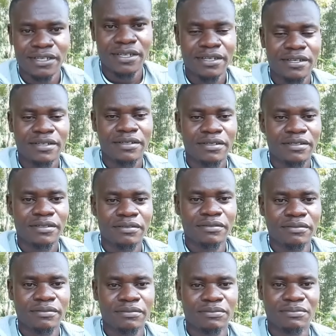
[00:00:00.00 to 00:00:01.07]

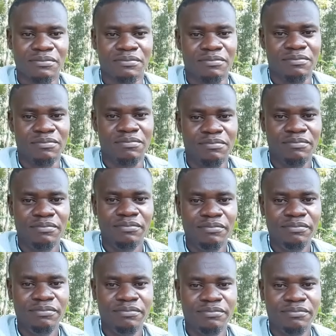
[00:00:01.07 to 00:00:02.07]
(no one is talking)